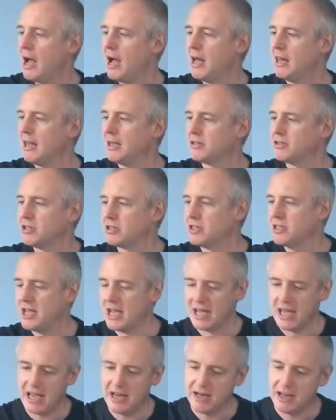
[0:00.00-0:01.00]
Uh, let's just
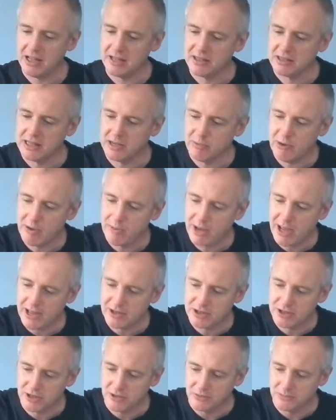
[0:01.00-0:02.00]
dig in and see where we
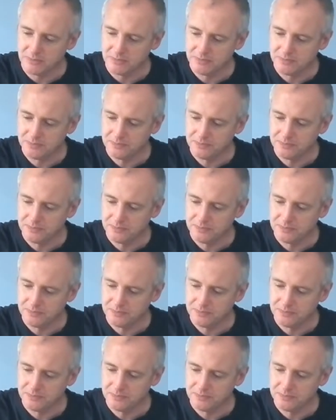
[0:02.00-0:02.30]
get to